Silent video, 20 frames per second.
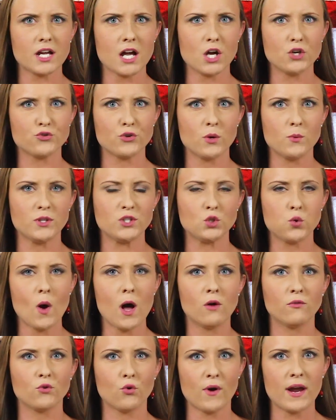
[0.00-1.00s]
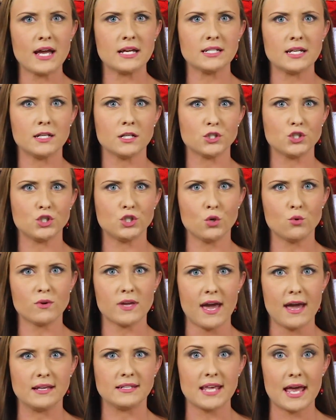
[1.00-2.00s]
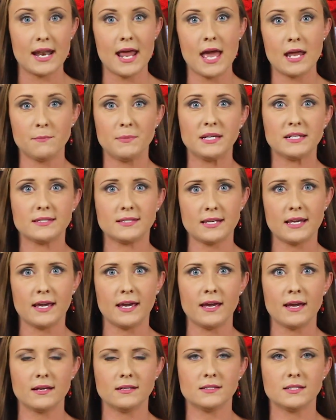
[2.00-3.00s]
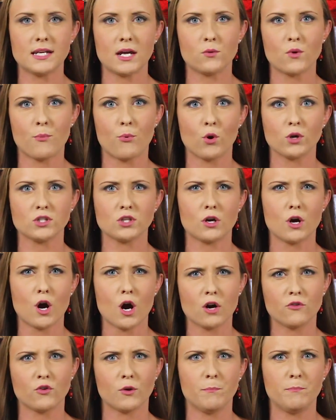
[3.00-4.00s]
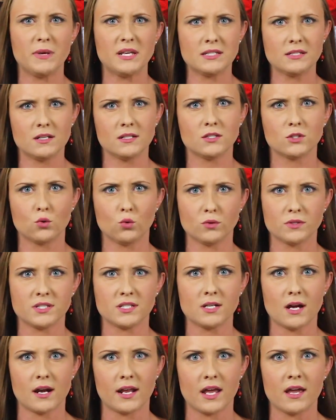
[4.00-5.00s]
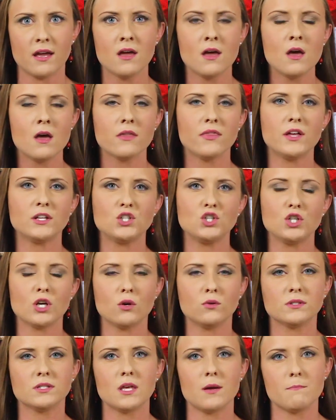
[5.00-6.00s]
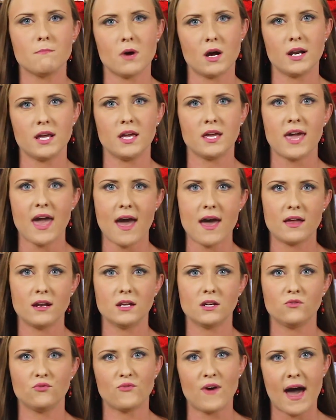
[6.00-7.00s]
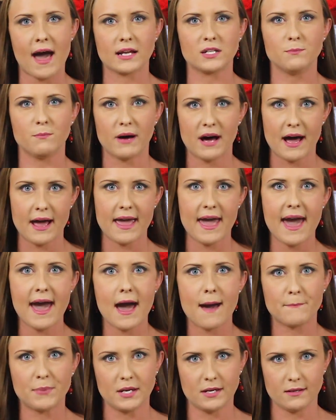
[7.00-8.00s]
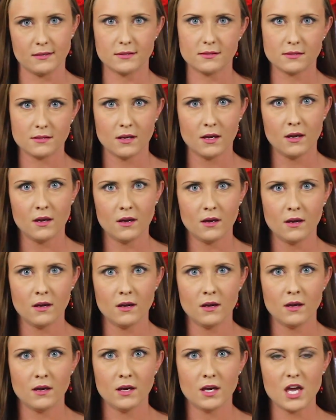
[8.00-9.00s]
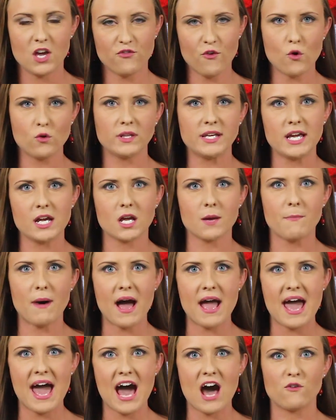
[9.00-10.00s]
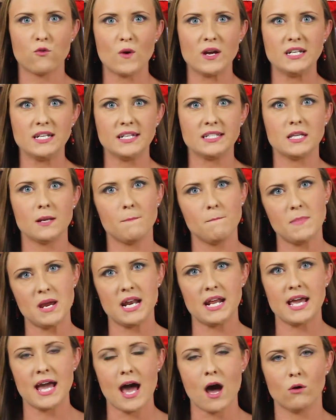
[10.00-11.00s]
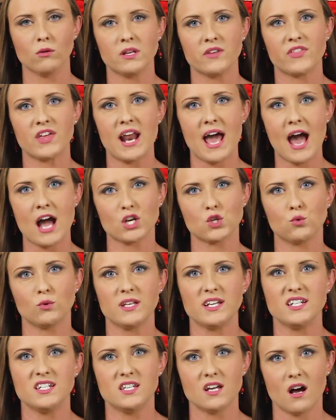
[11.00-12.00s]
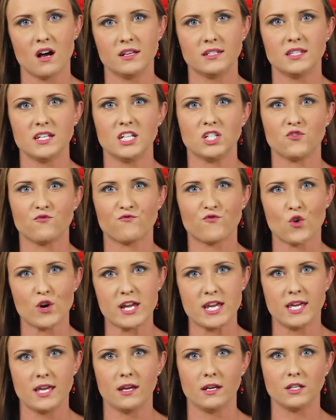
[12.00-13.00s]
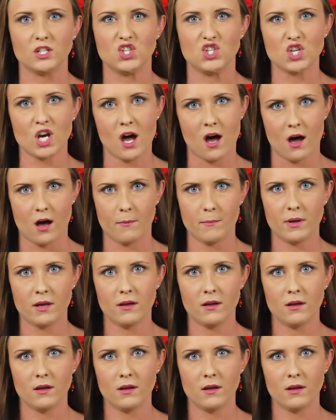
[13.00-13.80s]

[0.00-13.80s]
country with 12 grand in a suitcase, and NBC instead reports on a Harvard Business School study that shows that money can, in fact, buy happiness. If only it could buy a halfway decent media outlet that actually does its freaking job.